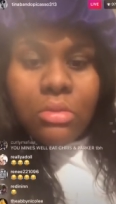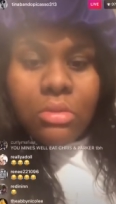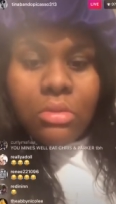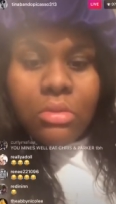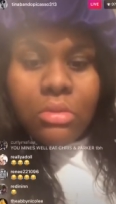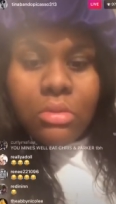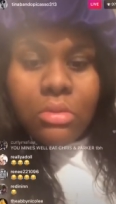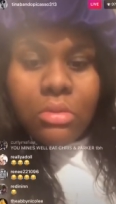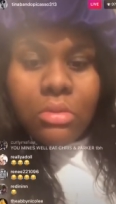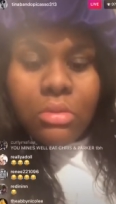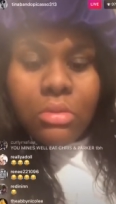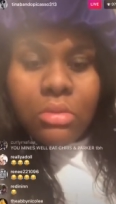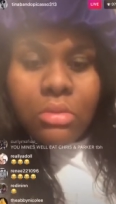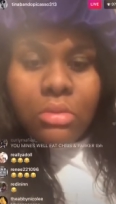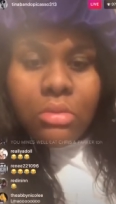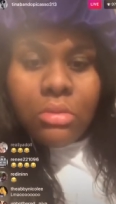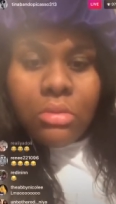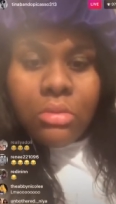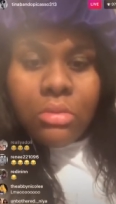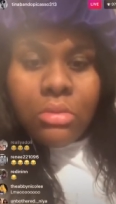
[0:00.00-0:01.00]
Yeah, bro,
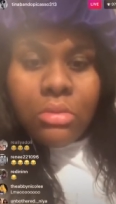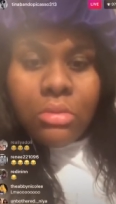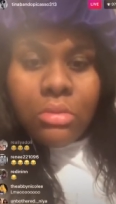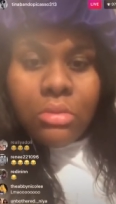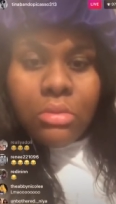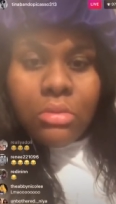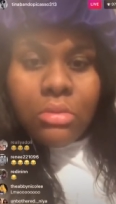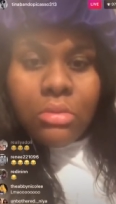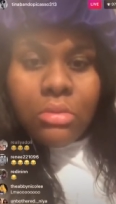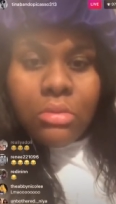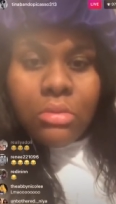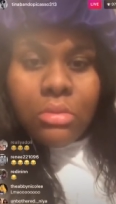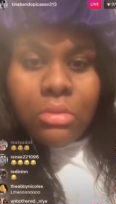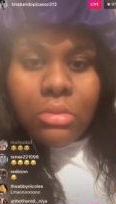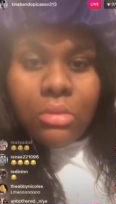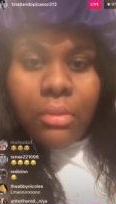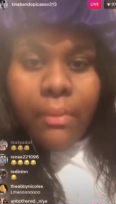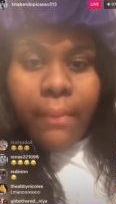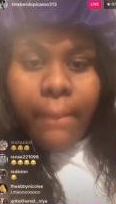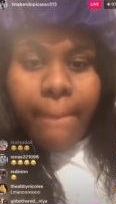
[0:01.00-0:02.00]
you for giving
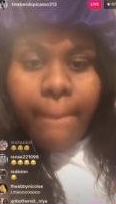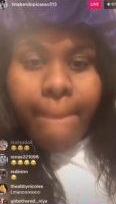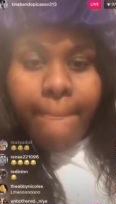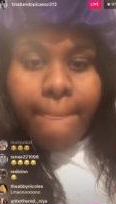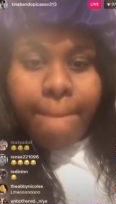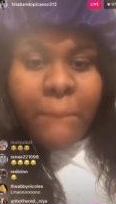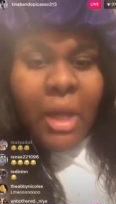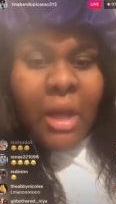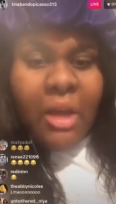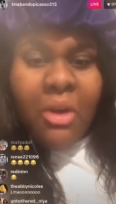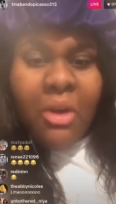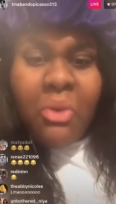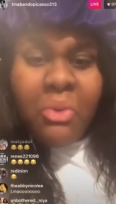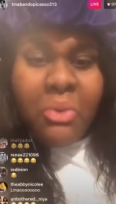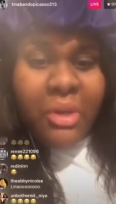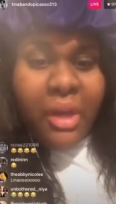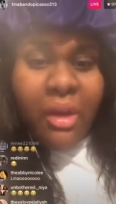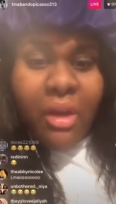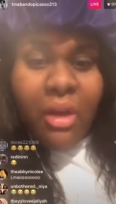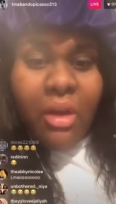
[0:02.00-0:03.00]
her clothes. I don't
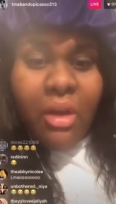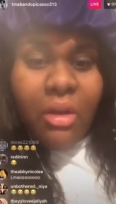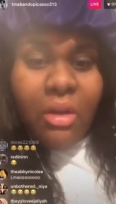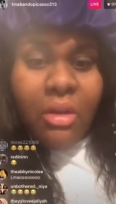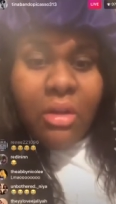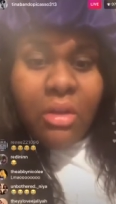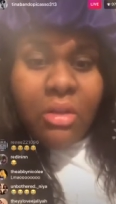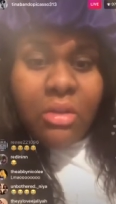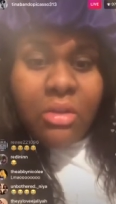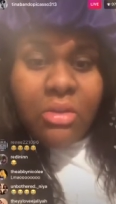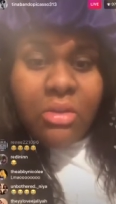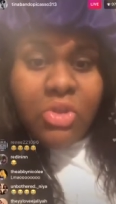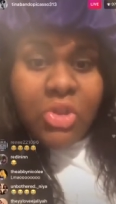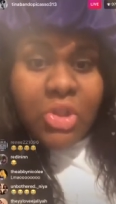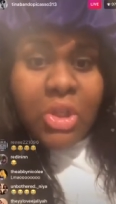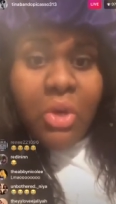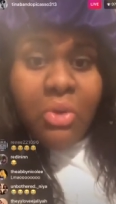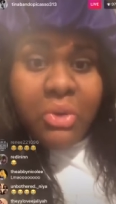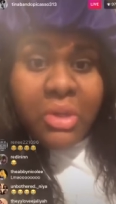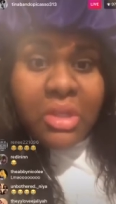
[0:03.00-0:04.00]
care
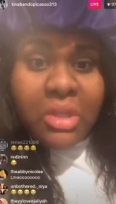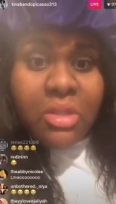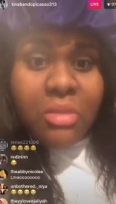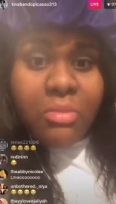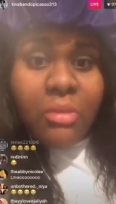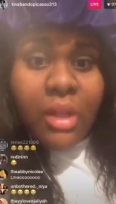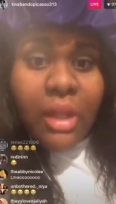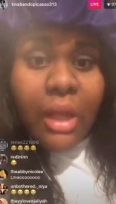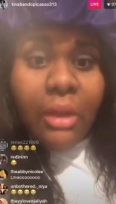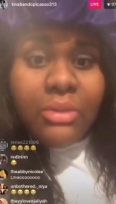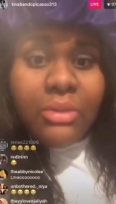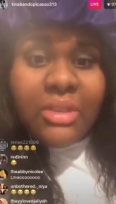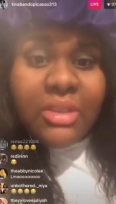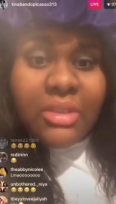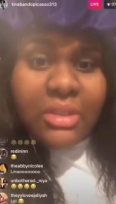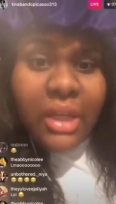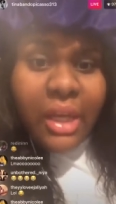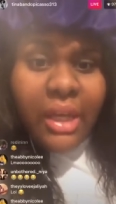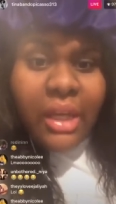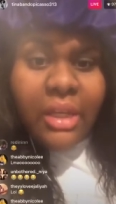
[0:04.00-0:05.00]
she gonna get some clout
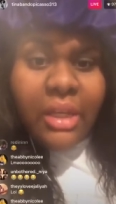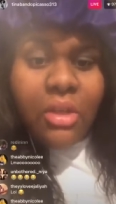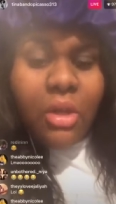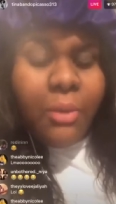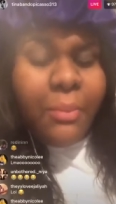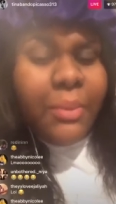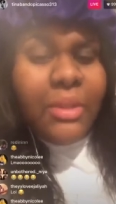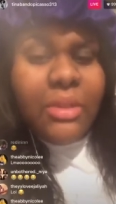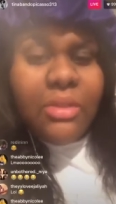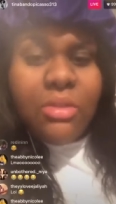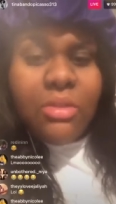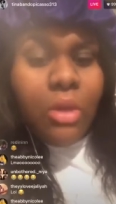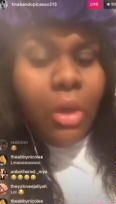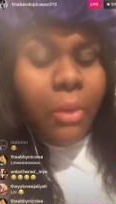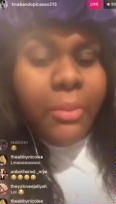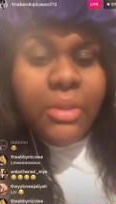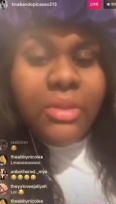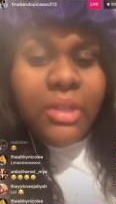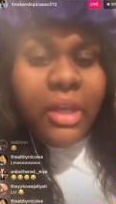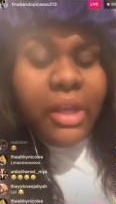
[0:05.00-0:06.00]
today. Don't be
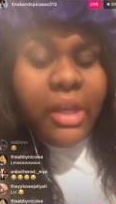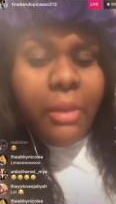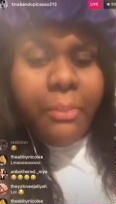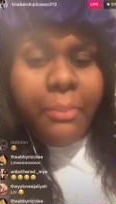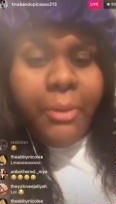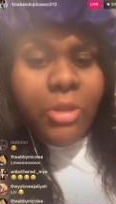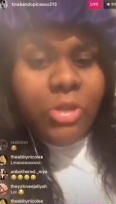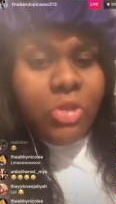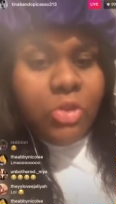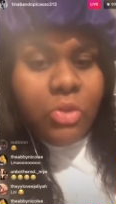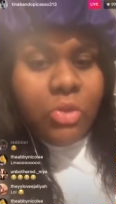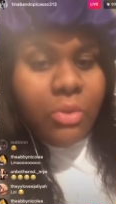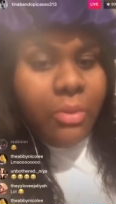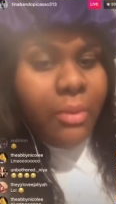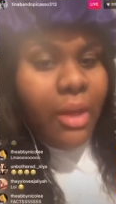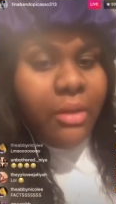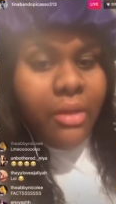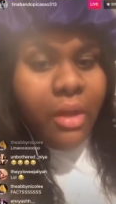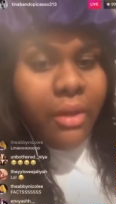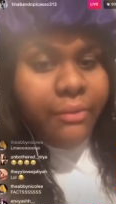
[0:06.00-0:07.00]
don't be taking pictures with
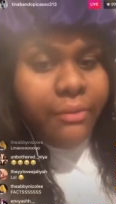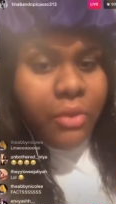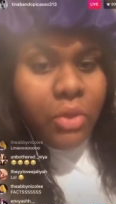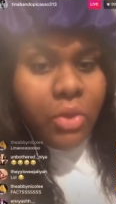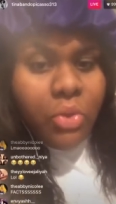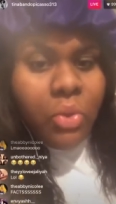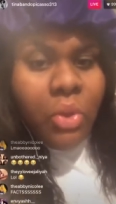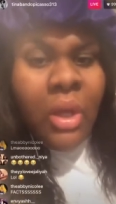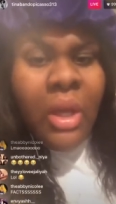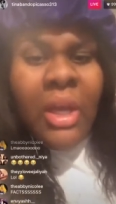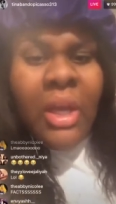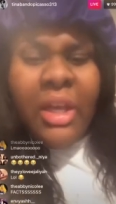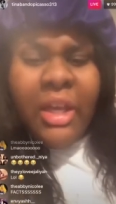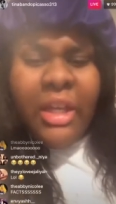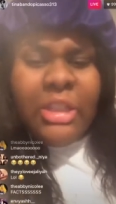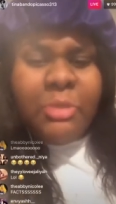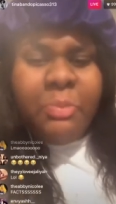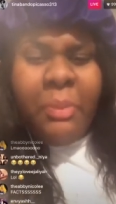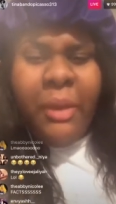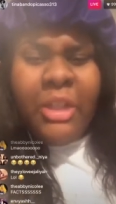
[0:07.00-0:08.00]
my Fuck. nephew,
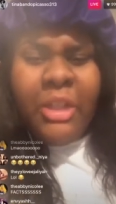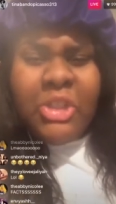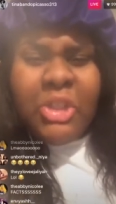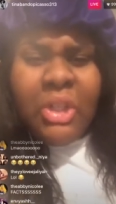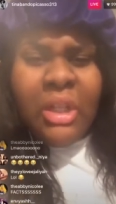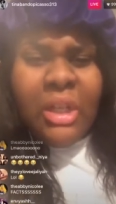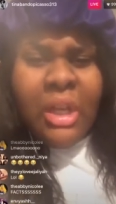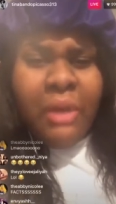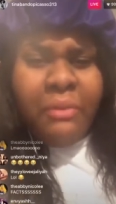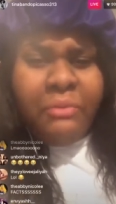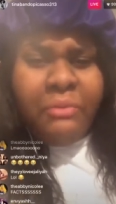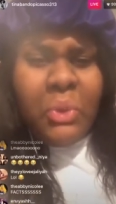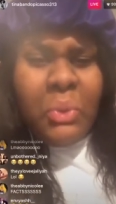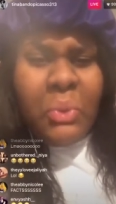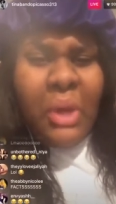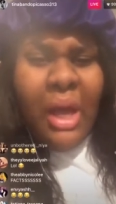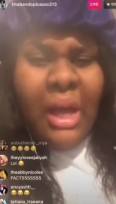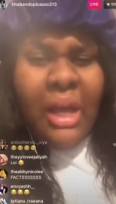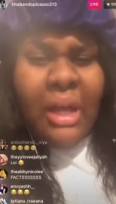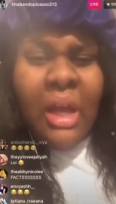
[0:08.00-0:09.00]
especially if you
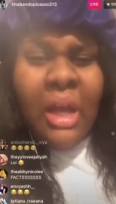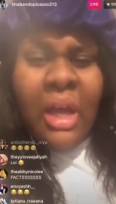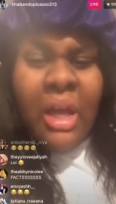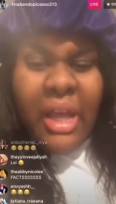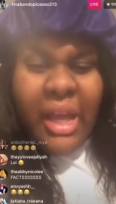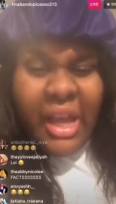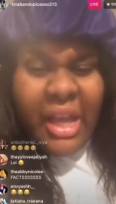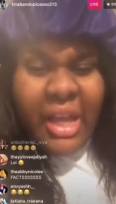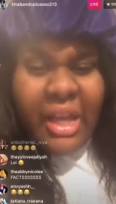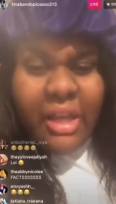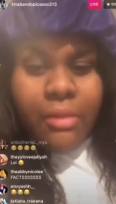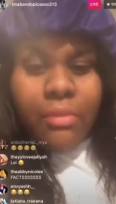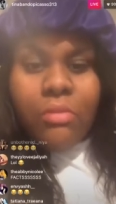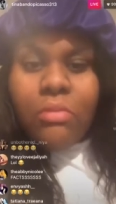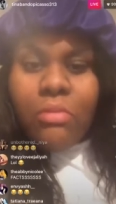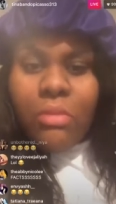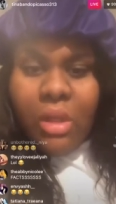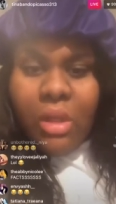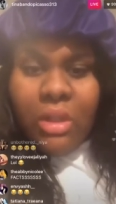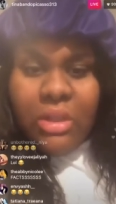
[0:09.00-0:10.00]
got and
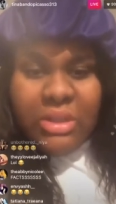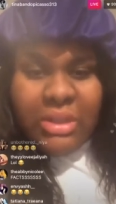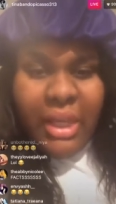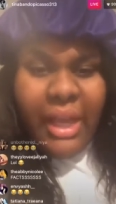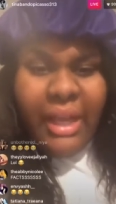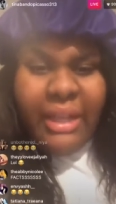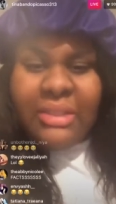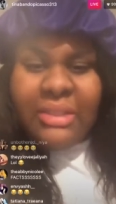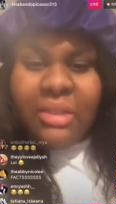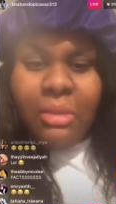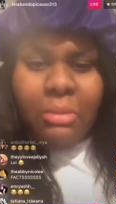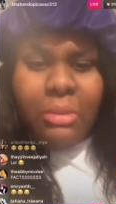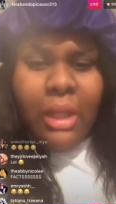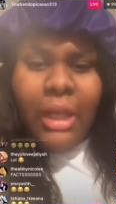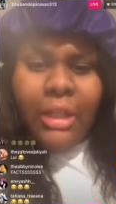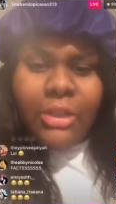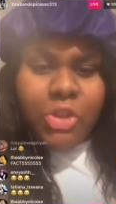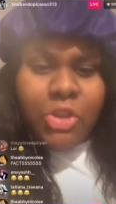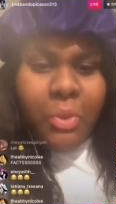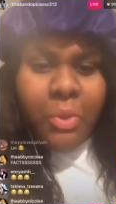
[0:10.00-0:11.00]
has some
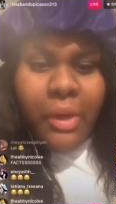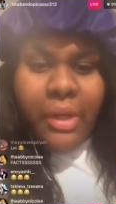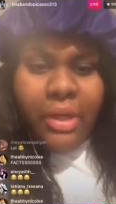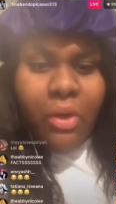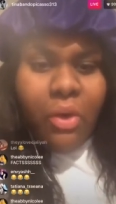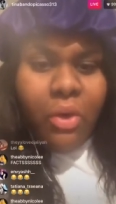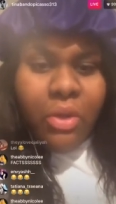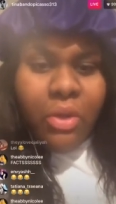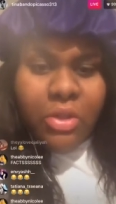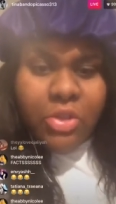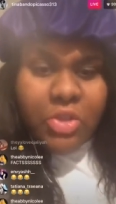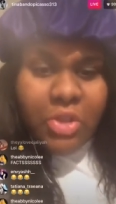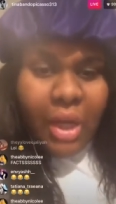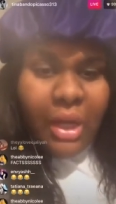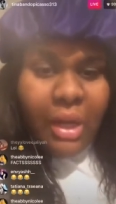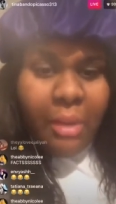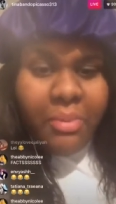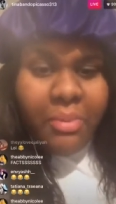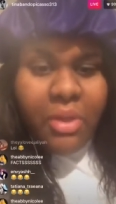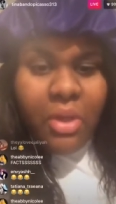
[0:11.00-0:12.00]
lingerie on,
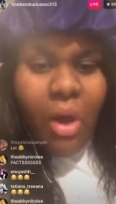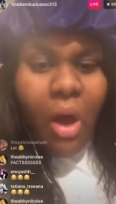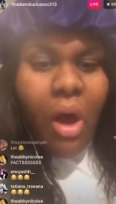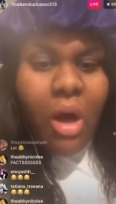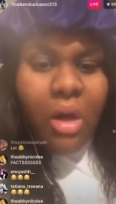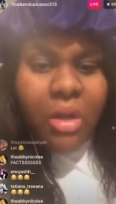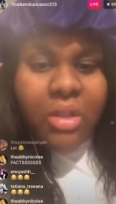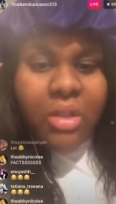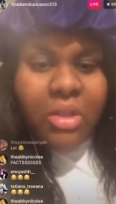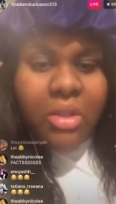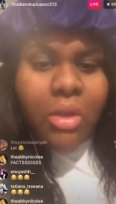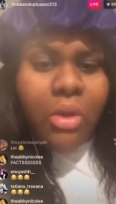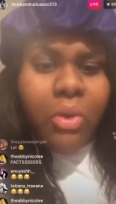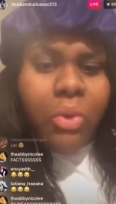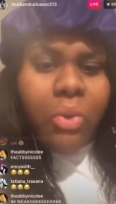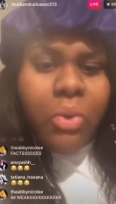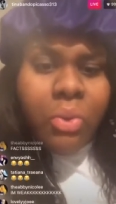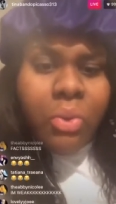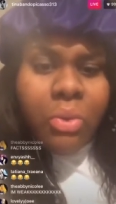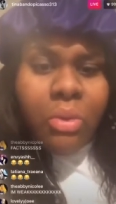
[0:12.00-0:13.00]
trying to be all
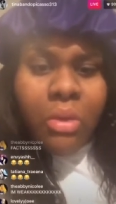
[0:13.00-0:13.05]
cute.